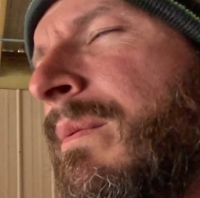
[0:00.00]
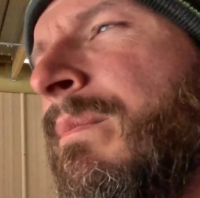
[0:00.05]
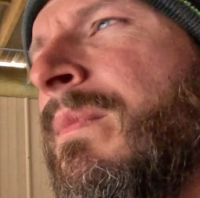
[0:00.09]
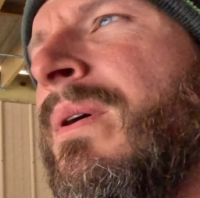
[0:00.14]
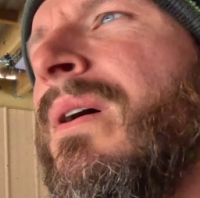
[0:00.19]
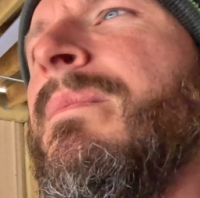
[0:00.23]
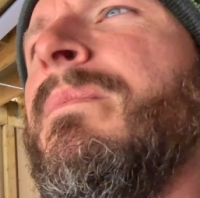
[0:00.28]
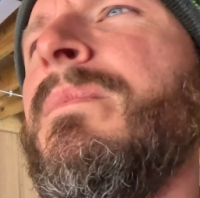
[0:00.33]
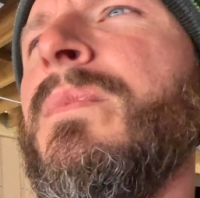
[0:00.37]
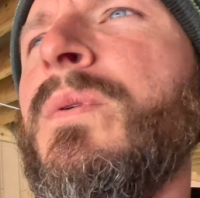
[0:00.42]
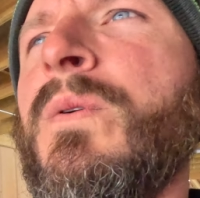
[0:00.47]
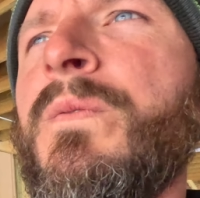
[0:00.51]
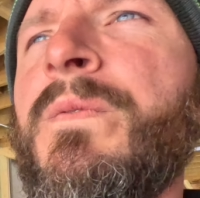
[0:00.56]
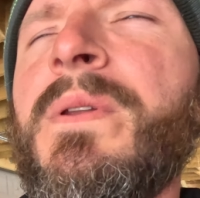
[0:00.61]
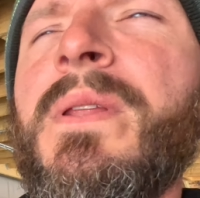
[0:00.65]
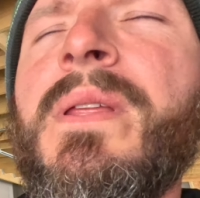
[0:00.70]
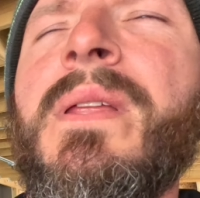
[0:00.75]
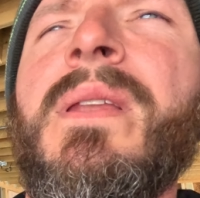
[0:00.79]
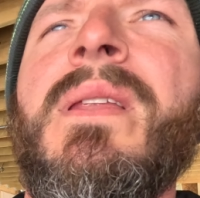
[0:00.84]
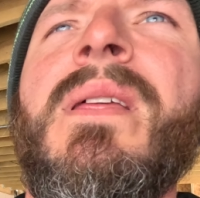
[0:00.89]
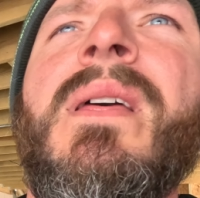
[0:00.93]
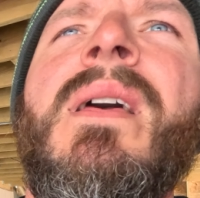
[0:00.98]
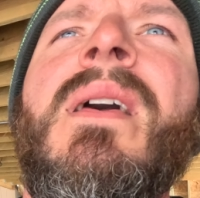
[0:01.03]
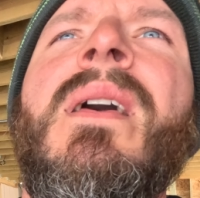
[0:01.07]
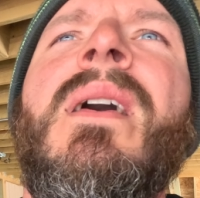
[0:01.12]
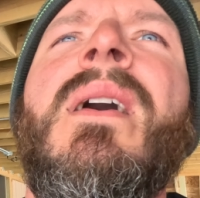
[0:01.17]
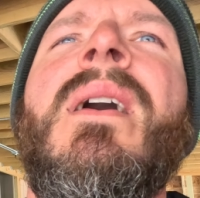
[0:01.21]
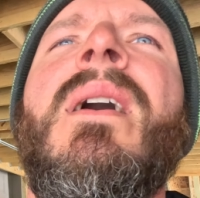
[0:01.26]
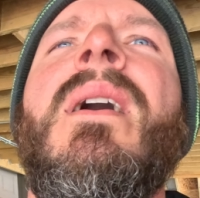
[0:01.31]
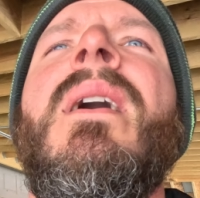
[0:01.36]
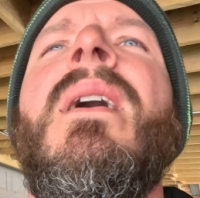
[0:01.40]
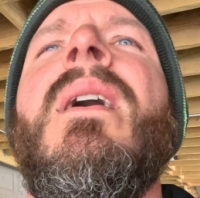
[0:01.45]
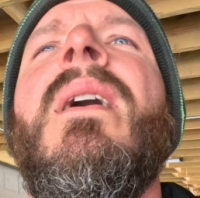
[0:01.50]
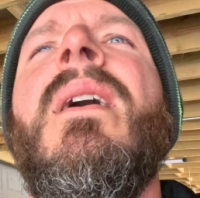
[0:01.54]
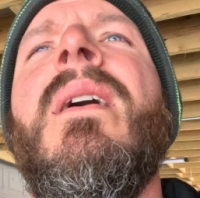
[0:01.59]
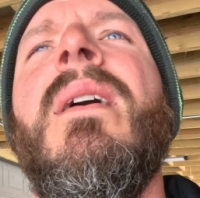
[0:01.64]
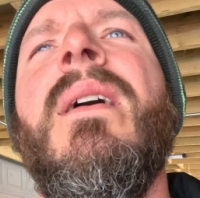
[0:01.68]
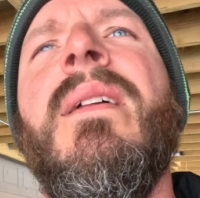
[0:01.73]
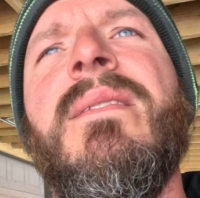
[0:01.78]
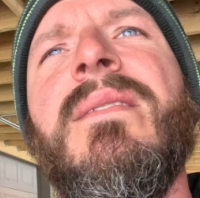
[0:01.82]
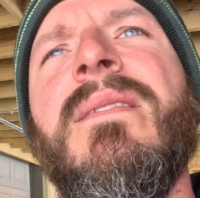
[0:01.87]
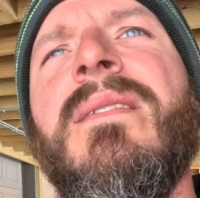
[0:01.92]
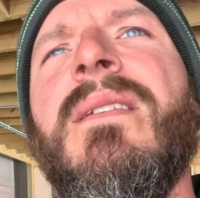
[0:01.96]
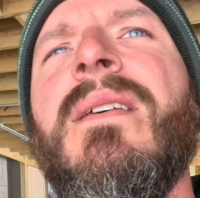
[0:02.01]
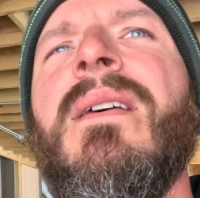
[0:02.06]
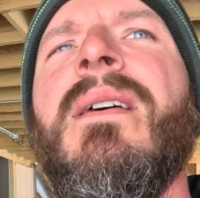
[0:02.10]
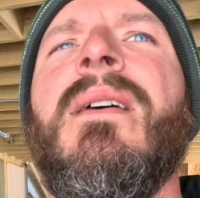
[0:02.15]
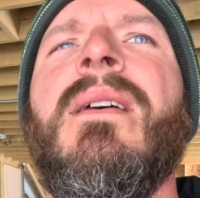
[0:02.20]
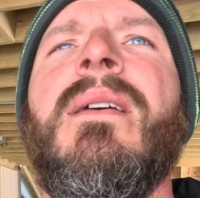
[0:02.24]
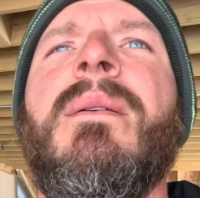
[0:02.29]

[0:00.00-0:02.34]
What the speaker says: them up, moving it. It's